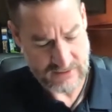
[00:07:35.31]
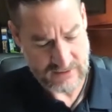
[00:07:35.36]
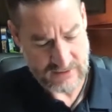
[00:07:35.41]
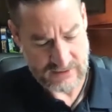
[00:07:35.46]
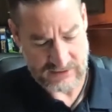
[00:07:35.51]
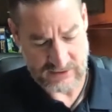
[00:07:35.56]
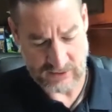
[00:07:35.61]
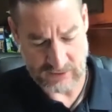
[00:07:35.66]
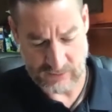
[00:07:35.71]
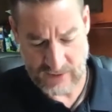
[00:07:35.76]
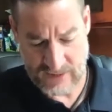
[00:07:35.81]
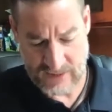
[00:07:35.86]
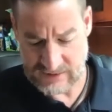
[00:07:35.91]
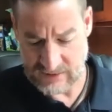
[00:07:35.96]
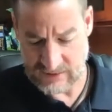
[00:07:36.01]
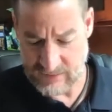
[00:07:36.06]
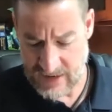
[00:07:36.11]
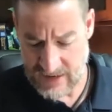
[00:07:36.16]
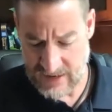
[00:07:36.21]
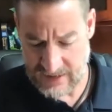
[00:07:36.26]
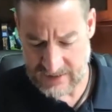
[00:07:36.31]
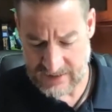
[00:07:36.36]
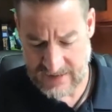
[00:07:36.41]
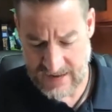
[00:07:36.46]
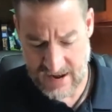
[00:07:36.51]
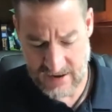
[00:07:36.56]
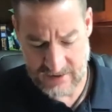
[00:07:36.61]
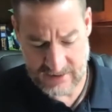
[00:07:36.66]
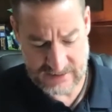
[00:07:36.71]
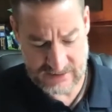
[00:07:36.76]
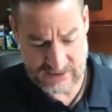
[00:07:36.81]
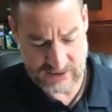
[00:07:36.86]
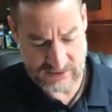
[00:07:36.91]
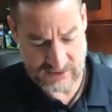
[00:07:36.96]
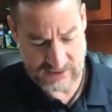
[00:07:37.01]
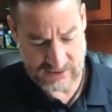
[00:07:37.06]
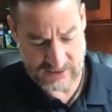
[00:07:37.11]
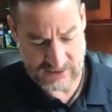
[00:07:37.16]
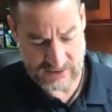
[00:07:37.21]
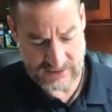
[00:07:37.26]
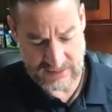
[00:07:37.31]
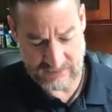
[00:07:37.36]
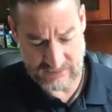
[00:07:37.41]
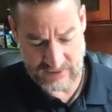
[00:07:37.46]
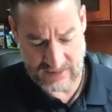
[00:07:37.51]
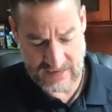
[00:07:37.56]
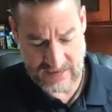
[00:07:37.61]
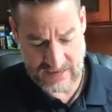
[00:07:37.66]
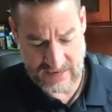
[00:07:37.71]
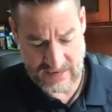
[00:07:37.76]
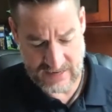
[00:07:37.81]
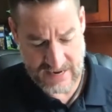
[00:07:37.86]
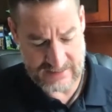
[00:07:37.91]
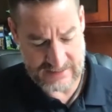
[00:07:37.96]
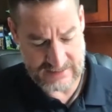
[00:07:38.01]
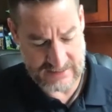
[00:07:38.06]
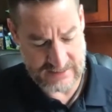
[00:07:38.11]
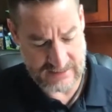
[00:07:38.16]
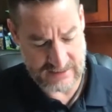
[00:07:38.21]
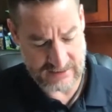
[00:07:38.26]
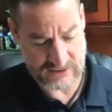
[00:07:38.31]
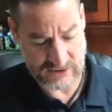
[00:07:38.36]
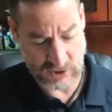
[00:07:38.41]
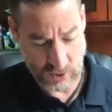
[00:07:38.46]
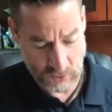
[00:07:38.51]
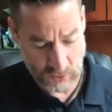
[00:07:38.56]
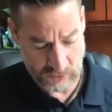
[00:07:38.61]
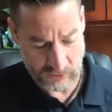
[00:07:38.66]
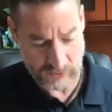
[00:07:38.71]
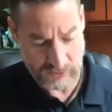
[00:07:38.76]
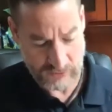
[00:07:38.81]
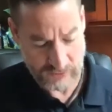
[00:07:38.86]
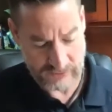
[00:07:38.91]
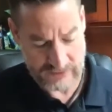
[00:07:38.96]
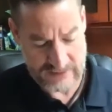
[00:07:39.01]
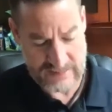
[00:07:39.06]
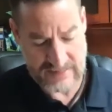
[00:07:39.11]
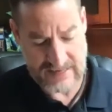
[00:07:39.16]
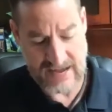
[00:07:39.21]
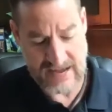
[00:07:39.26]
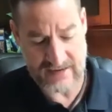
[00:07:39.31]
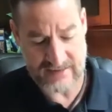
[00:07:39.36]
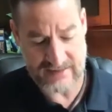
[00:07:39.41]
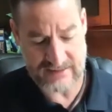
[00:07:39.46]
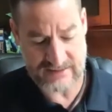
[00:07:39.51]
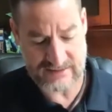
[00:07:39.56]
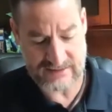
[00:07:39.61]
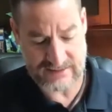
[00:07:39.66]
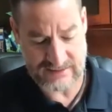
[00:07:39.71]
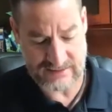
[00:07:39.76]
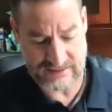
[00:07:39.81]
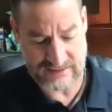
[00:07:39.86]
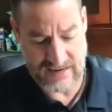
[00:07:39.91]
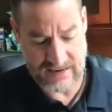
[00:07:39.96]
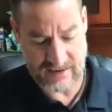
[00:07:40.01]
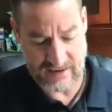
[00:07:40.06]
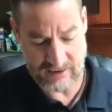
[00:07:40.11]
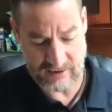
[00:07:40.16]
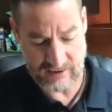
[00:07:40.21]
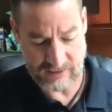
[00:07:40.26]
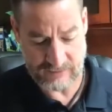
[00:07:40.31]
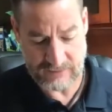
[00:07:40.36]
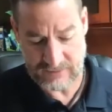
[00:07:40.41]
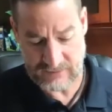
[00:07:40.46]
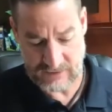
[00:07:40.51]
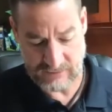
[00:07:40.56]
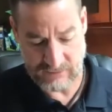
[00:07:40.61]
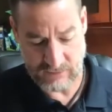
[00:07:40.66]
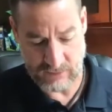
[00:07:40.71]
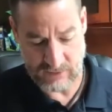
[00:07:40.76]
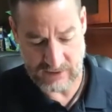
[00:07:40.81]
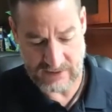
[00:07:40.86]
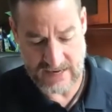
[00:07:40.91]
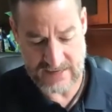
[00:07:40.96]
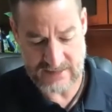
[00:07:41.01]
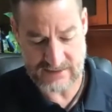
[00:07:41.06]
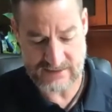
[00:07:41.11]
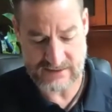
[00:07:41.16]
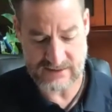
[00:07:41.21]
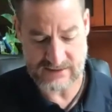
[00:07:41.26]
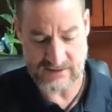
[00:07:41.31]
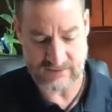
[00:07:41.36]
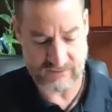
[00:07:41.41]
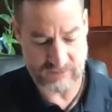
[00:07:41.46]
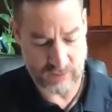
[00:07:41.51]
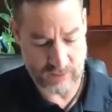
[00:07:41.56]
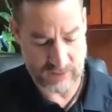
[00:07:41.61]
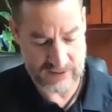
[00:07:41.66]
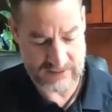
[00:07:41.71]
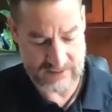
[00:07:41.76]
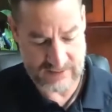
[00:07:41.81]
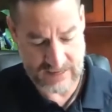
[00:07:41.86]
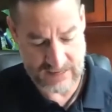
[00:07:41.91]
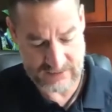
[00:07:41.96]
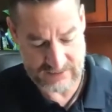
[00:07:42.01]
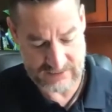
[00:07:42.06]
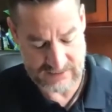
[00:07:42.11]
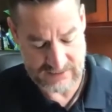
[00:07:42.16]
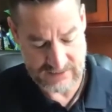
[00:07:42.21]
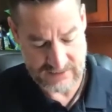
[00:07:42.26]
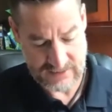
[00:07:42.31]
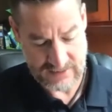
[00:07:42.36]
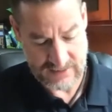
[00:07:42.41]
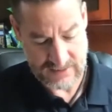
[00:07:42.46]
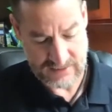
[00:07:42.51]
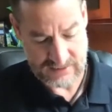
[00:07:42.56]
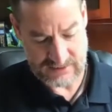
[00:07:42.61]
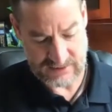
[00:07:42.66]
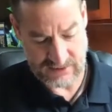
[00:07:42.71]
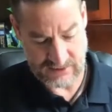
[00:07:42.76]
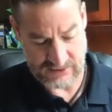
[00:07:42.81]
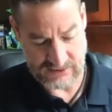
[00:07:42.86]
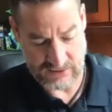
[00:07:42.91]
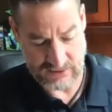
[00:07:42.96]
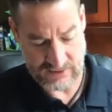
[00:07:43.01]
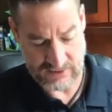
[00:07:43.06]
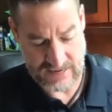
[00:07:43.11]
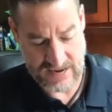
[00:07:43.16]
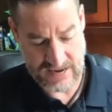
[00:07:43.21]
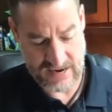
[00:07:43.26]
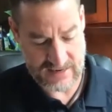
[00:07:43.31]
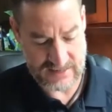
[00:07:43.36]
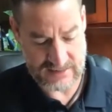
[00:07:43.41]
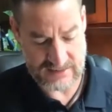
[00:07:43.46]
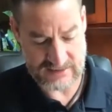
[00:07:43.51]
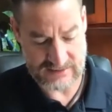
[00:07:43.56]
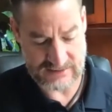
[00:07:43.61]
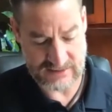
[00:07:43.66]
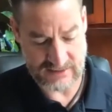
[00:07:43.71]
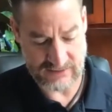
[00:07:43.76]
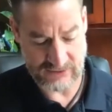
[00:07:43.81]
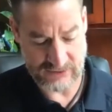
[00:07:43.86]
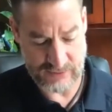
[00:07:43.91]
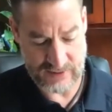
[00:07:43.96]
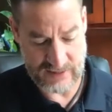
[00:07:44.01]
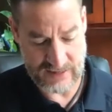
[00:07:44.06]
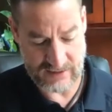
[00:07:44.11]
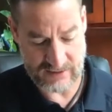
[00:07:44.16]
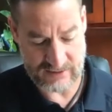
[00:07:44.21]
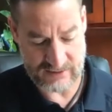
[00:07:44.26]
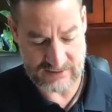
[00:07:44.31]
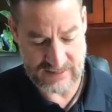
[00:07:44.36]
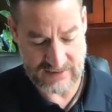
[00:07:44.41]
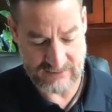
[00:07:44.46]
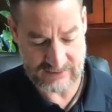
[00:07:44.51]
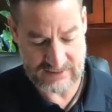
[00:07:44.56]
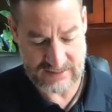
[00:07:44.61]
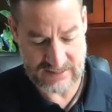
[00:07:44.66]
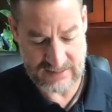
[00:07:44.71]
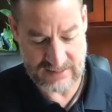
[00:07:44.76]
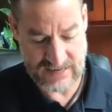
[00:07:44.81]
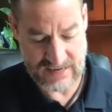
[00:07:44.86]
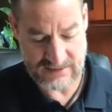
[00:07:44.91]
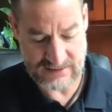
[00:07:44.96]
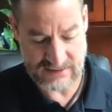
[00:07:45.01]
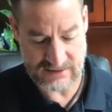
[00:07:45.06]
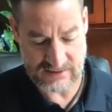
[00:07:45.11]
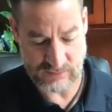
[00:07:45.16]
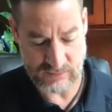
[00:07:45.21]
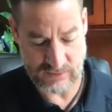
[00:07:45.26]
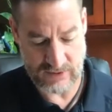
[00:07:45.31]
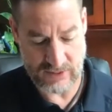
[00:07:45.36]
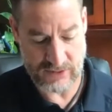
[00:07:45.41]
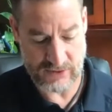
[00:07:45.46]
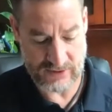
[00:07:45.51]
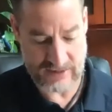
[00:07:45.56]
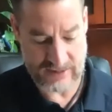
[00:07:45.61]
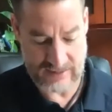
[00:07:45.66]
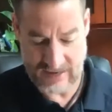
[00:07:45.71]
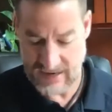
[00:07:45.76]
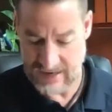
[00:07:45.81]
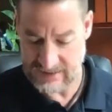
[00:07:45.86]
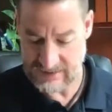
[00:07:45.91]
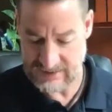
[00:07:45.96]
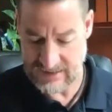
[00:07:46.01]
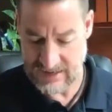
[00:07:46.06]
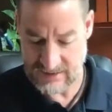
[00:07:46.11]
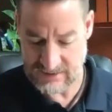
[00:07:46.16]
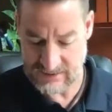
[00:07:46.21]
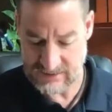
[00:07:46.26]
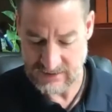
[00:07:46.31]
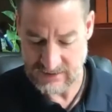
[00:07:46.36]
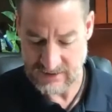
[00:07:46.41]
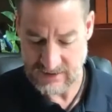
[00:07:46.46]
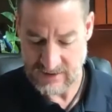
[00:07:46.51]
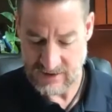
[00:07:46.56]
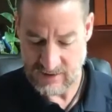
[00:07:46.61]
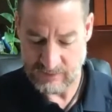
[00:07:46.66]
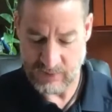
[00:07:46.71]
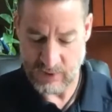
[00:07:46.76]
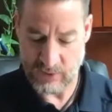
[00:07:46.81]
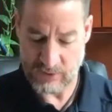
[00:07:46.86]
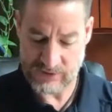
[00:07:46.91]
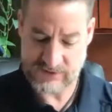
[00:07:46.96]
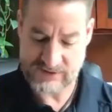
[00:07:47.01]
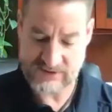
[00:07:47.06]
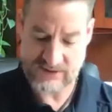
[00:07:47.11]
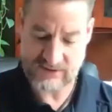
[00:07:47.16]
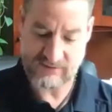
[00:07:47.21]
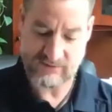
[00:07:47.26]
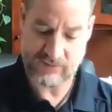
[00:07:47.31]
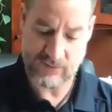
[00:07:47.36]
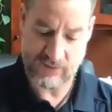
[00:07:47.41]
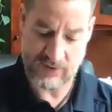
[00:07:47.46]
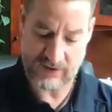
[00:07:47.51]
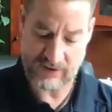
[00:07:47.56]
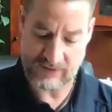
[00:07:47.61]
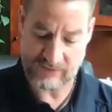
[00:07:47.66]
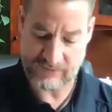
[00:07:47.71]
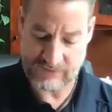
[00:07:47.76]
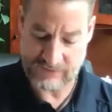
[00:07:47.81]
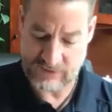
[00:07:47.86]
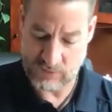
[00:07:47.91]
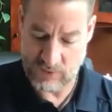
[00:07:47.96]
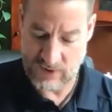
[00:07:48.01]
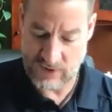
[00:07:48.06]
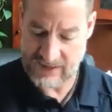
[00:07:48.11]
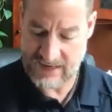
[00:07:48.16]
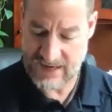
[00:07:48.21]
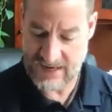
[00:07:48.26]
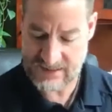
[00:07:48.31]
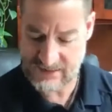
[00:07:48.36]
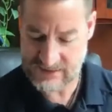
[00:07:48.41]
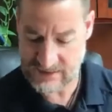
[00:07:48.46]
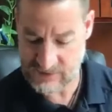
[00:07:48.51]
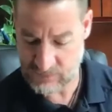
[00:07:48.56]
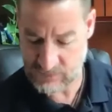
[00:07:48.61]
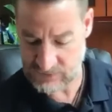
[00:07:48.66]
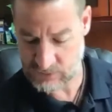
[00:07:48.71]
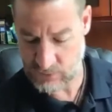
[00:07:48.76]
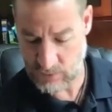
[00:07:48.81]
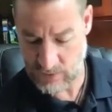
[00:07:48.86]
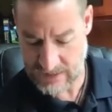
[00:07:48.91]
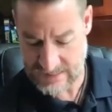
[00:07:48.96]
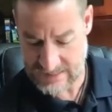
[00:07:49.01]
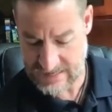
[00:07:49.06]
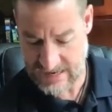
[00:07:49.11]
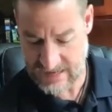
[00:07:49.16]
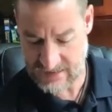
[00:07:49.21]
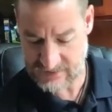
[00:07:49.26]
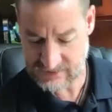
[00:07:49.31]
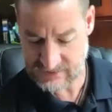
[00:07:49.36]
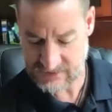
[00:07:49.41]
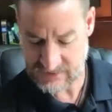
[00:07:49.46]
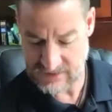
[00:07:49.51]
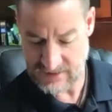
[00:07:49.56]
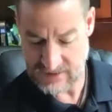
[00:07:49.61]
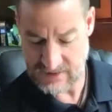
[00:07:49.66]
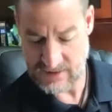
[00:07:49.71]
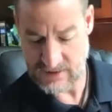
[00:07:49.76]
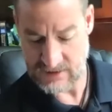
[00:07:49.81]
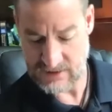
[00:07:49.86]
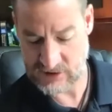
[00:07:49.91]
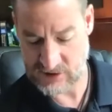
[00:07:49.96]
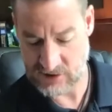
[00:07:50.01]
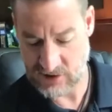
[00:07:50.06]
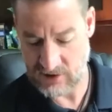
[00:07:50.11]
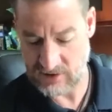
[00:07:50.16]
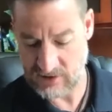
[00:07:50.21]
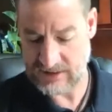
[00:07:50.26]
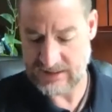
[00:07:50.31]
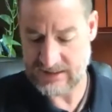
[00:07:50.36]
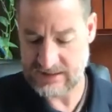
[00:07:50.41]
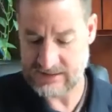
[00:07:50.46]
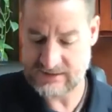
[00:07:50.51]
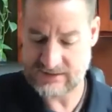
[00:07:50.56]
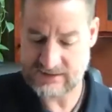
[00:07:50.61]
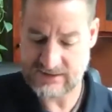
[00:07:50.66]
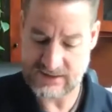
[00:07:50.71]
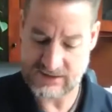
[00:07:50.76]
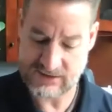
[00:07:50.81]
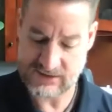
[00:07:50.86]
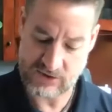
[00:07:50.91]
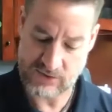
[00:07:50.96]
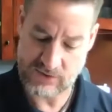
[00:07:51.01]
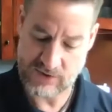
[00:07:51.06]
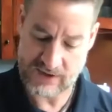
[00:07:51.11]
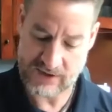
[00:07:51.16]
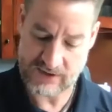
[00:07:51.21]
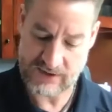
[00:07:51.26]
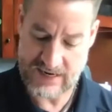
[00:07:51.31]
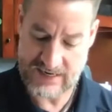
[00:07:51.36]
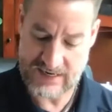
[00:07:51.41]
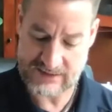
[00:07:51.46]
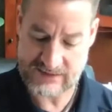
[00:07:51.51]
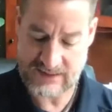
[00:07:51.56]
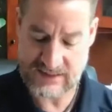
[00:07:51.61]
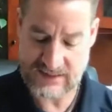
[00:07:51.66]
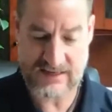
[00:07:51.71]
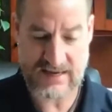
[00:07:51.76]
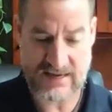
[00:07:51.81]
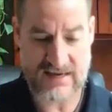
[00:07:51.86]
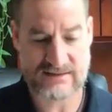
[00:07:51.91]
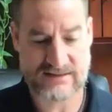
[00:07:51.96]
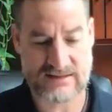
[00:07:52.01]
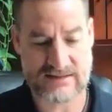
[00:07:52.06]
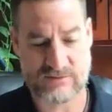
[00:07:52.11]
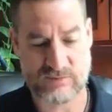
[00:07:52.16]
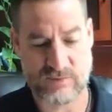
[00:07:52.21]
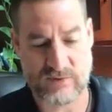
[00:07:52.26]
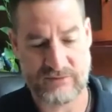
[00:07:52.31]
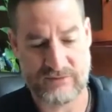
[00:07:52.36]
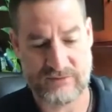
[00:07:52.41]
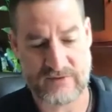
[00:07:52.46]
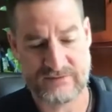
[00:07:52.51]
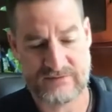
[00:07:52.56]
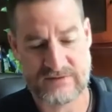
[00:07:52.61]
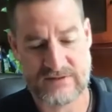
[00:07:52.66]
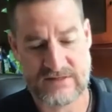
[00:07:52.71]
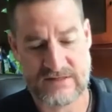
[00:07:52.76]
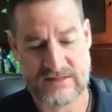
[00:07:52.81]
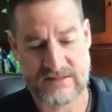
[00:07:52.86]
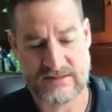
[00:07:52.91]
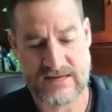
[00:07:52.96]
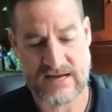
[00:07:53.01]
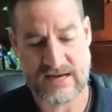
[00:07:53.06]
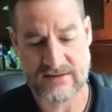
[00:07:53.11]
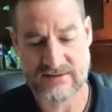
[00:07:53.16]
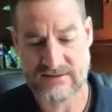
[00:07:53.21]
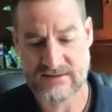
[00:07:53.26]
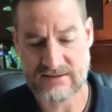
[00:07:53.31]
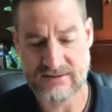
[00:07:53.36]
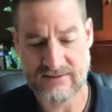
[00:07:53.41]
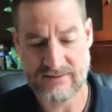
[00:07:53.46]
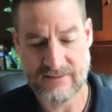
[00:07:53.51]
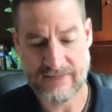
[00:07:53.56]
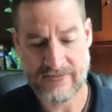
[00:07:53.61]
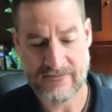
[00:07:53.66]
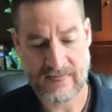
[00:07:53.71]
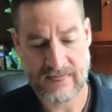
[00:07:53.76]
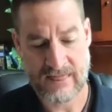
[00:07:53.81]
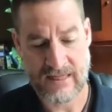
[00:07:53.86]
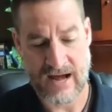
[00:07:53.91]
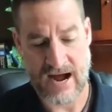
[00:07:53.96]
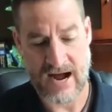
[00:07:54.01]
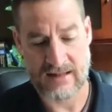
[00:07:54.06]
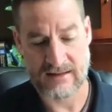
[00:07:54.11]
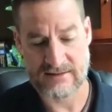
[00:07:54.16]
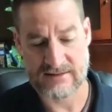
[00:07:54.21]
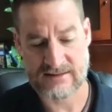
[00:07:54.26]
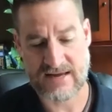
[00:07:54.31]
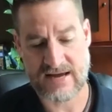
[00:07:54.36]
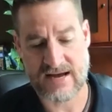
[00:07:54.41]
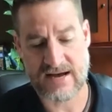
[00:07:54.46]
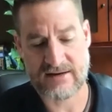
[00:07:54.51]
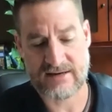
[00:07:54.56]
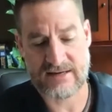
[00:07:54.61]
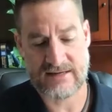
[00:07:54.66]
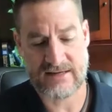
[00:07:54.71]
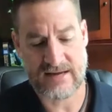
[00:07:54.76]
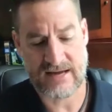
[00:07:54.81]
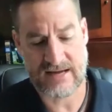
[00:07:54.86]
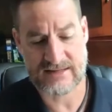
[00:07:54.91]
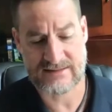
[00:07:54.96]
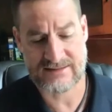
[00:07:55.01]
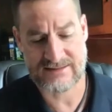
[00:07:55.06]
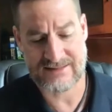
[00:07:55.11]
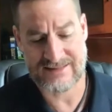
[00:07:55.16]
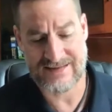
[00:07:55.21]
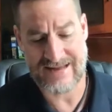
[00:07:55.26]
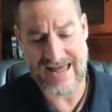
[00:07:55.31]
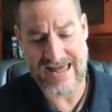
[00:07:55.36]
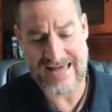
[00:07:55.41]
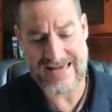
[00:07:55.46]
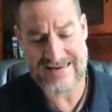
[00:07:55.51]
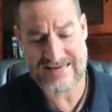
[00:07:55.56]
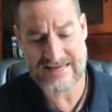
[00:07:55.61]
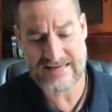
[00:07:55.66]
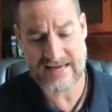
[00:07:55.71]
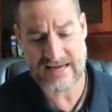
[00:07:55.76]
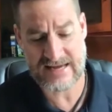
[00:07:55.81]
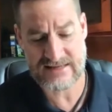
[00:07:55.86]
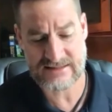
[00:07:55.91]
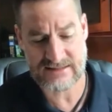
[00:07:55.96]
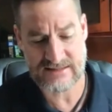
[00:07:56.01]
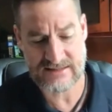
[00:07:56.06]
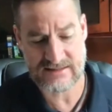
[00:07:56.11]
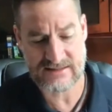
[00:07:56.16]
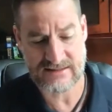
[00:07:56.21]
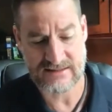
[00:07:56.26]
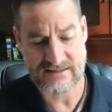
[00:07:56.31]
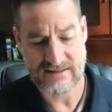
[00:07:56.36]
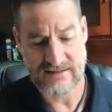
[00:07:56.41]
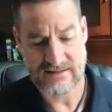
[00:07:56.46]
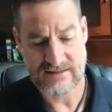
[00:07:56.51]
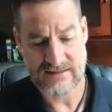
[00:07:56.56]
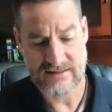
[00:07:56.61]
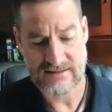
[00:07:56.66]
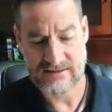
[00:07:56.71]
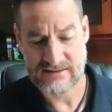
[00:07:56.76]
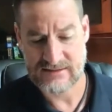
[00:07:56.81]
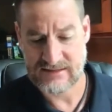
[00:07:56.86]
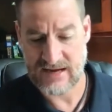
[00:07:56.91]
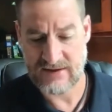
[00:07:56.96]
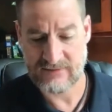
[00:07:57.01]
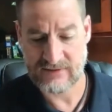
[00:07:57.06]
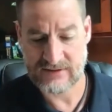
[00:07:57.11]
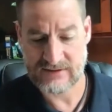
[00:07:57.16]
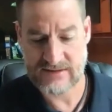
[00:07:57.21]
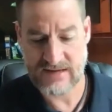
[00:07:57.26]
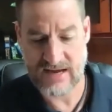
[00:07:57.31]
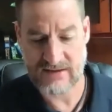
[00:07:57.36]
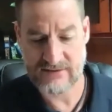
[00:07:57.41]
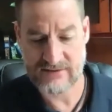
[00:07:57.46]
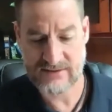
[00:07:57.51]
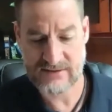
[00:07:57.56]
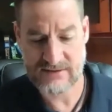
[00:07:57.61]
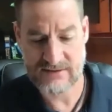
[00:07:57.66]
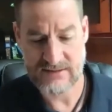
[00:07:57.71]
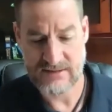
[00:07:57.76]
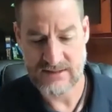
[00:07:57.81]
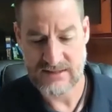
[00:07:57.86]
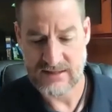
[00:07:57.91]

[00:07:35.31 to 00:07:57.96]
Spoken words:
So the rest of my counties, just to give you an idea, total Lee County has seen 954 cases and 40 deaths. Sarasota County has seen 317 cases with 39 deaths. Polk's seen 451 cases with 20 deaths. Charlotte has seen 218 cases with 15 deaths. Highlands County has seen 80 cases, 7 deaths.